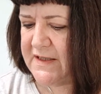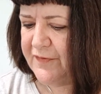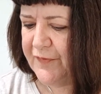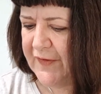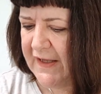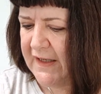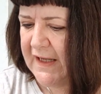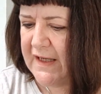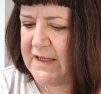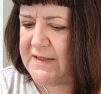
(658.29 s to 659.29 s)
the
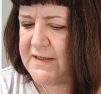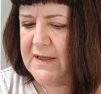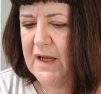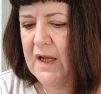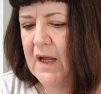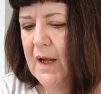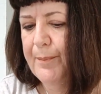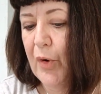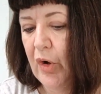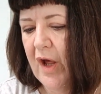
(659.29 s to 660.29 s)
Felix
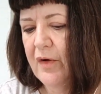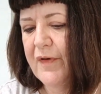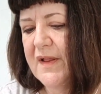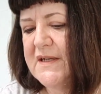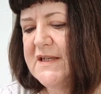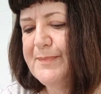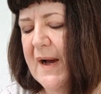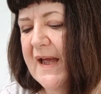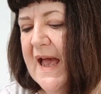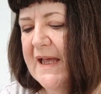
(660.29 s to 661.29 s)
pullover. This is by